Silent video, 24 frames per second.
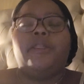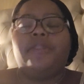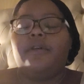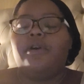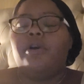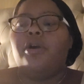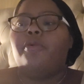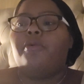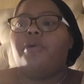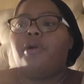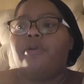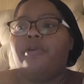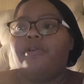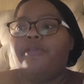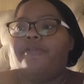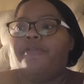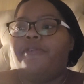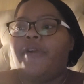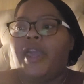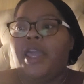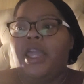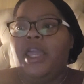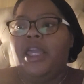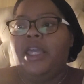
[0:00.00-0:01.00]
in the heroic
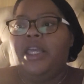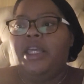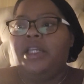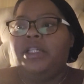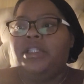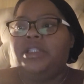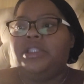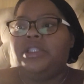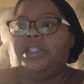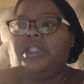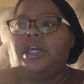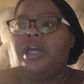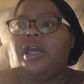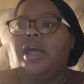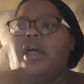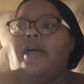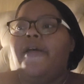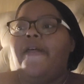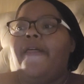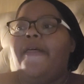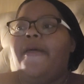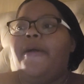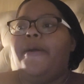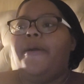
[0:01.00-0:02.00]
phase.
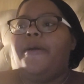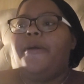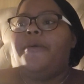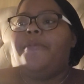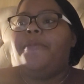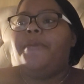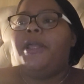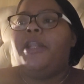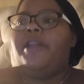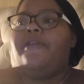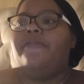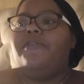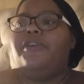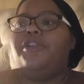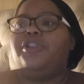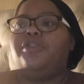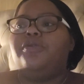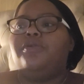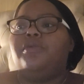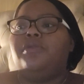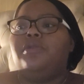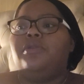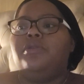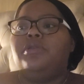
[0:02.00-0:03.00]

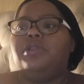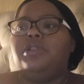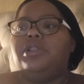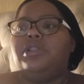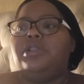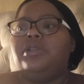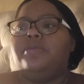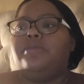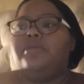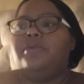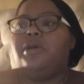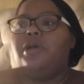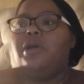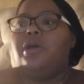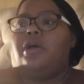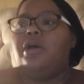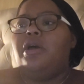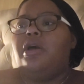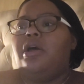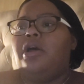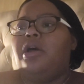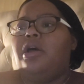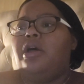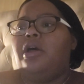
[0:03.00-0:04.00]
Individuals
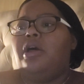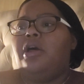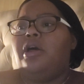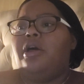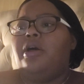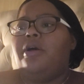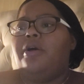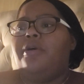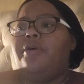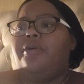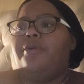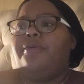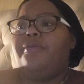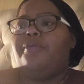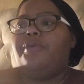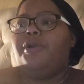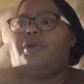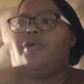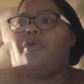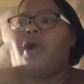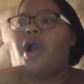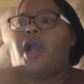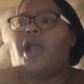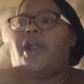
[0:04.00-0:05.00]

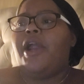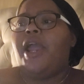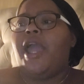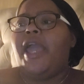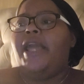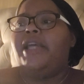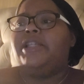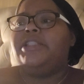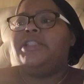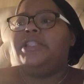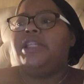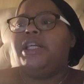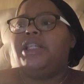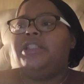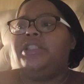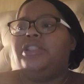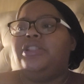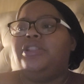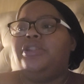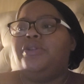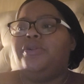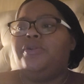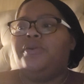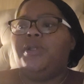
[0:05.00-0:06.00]
require
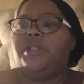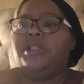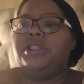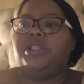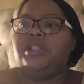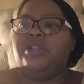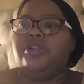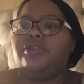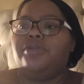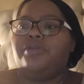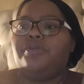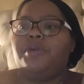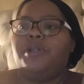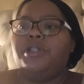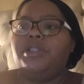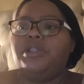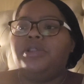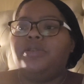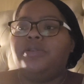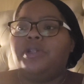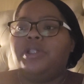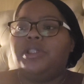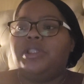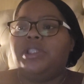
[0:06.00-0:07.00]
access to essential
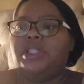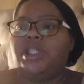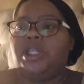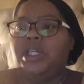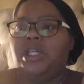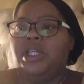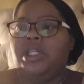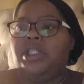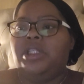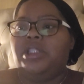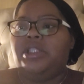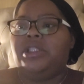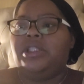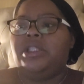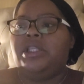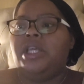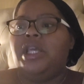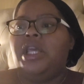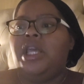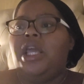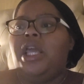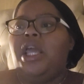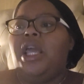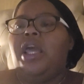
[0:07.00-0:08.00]
resources
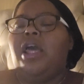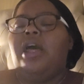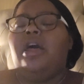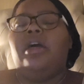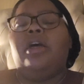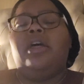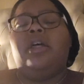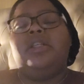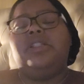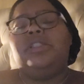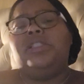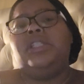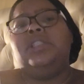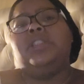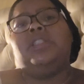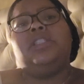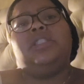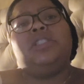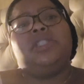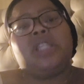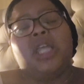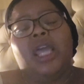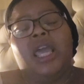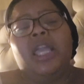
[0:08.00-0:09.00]
to
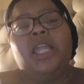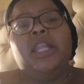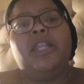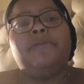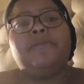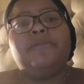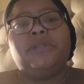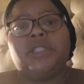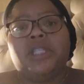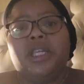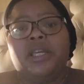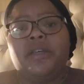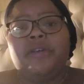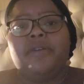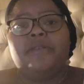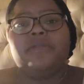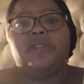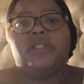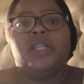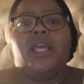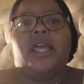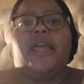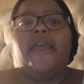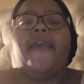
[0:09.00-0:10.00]
sustain
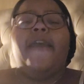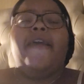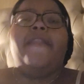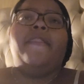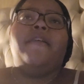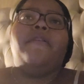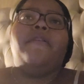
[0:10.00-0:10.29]
themselves and